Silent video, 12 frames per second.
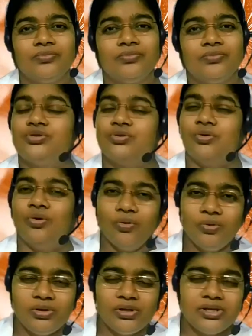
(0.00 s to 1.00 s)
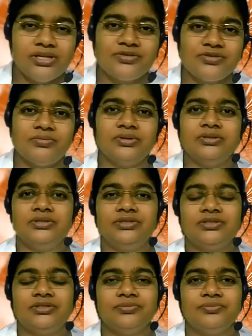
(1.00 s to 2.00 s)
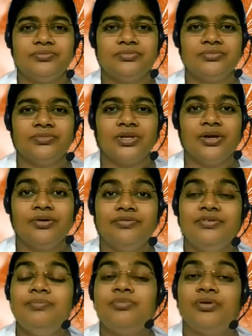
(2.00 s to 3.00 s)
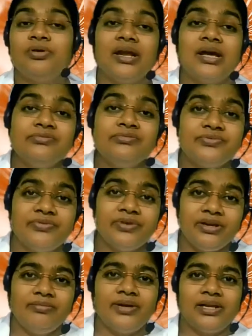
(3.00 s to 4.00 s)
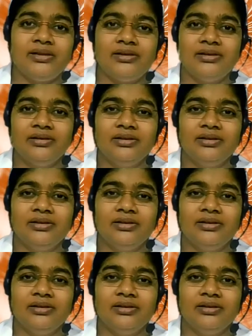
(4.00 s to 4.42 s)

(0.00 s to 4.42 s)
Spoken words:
But all these words we pronounce very well.